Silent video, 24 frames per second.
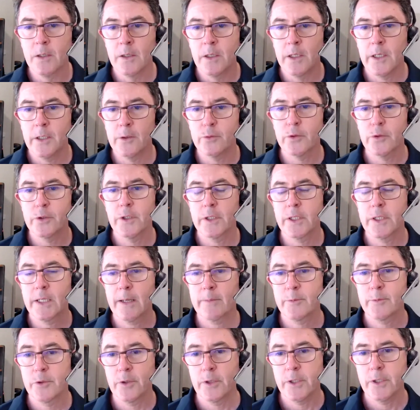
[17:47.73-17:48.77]
In order to
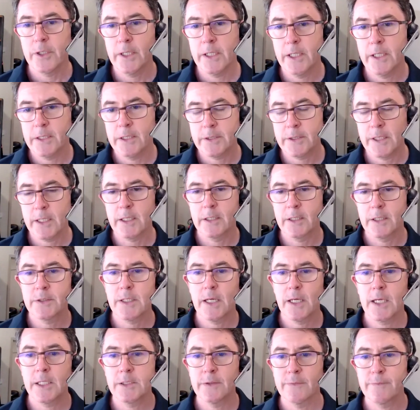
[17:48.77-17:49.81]
capture it, you need a second
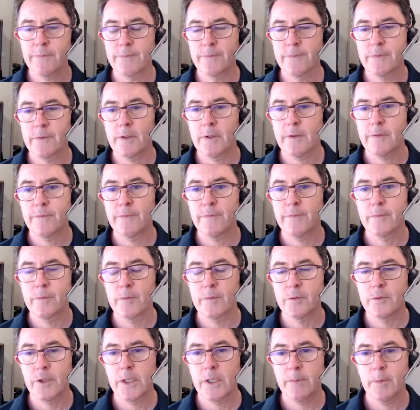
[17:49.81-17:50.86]
stage of
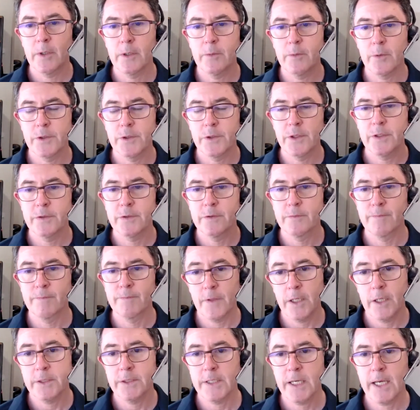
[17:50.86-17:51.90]
treatment, which is
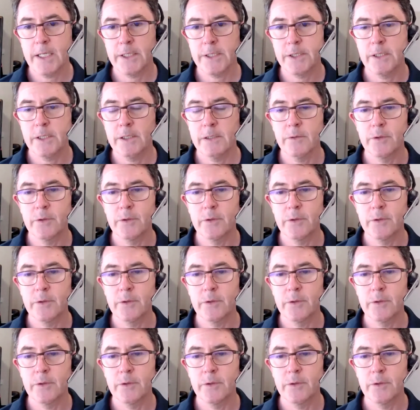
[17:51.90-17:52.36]
flotation,